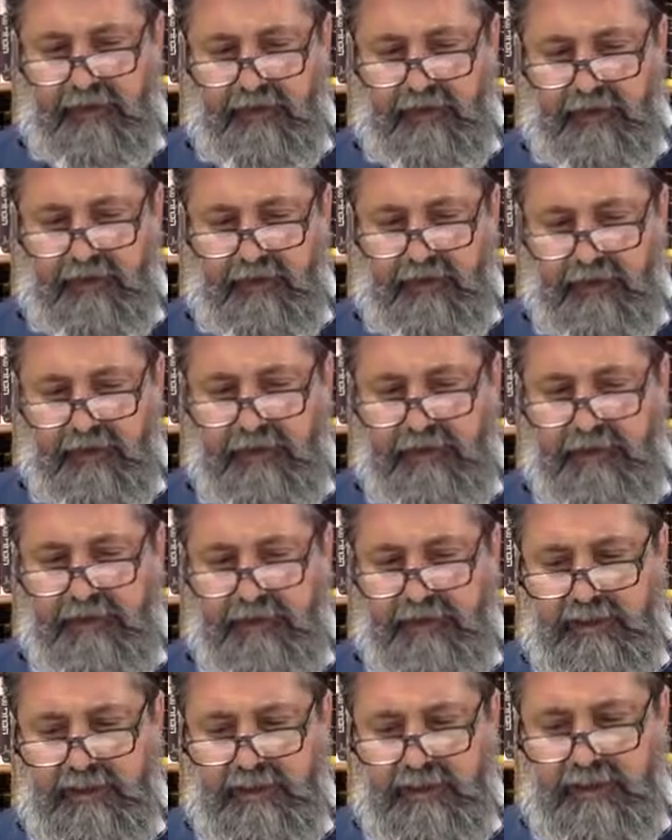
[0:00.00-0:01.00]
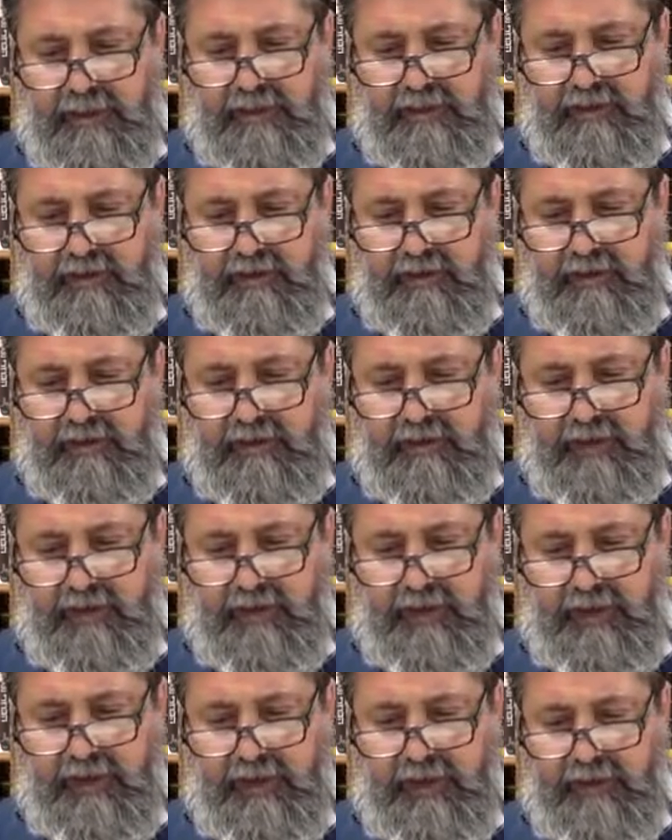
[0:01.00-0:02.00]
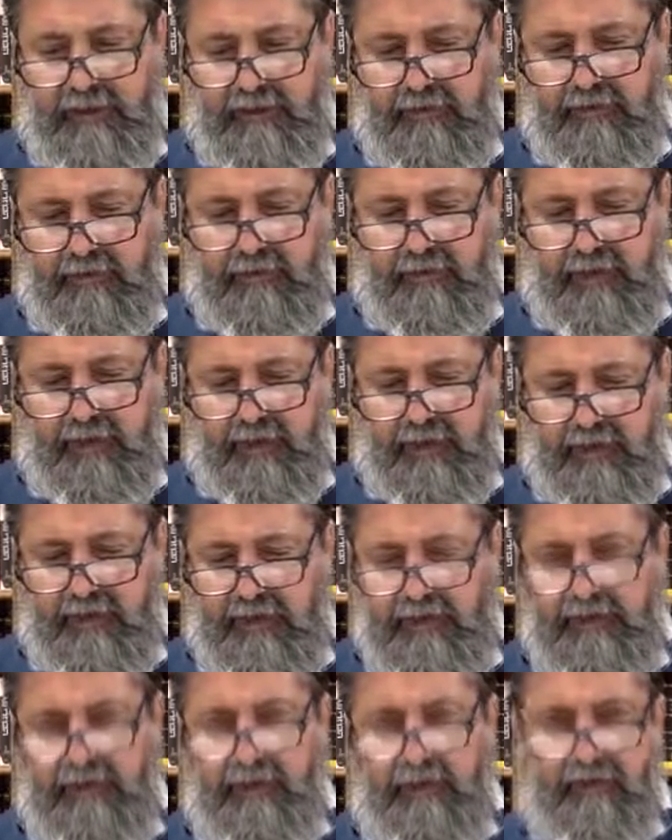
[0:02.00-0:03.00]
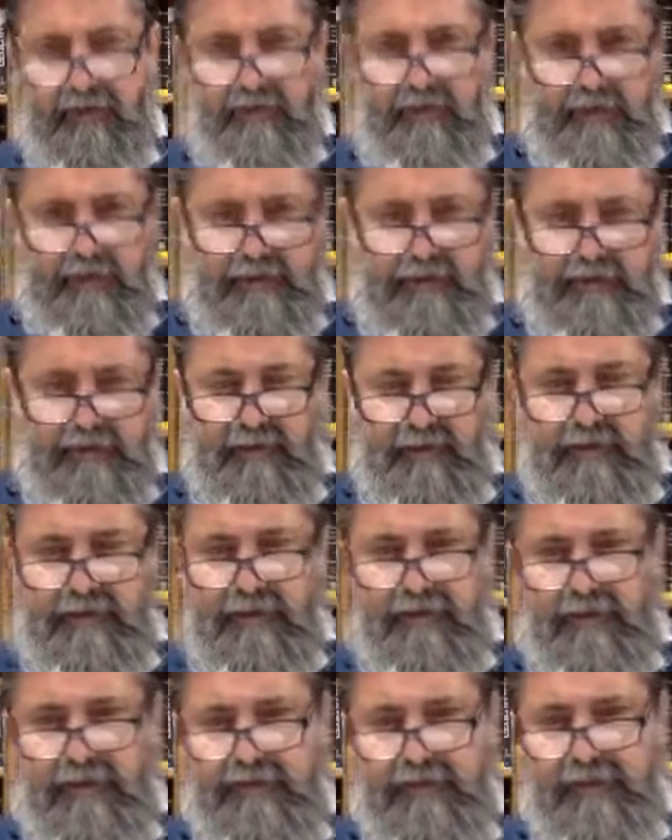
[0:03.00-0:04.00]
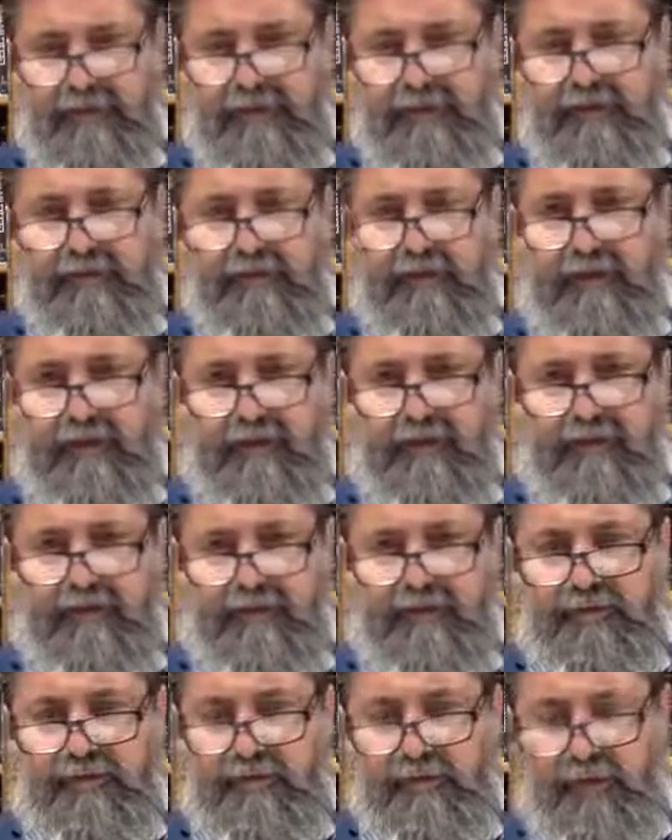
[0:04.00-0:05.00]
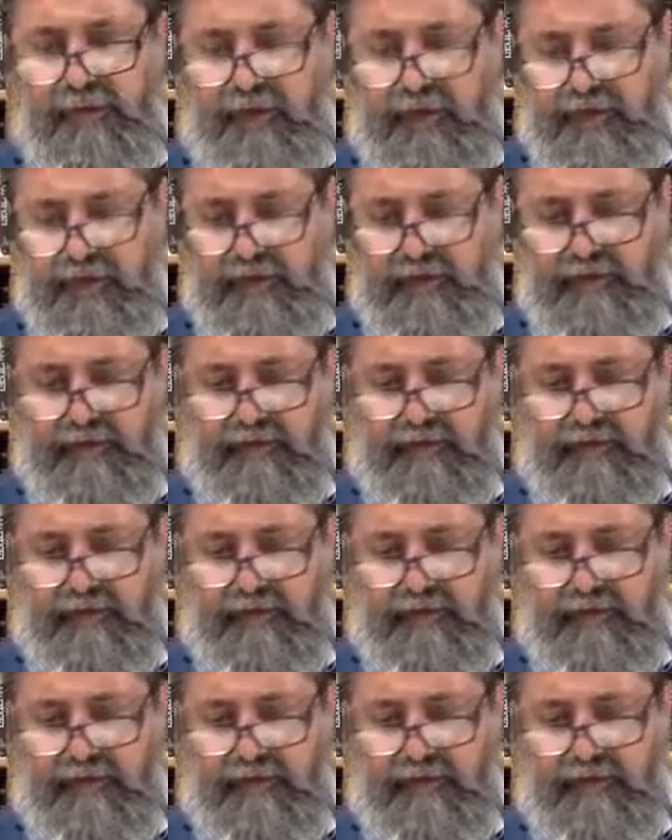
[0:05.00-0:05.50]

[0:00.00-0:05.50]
I want to just get to a place where we can continue. This is only the first part of Shmuel,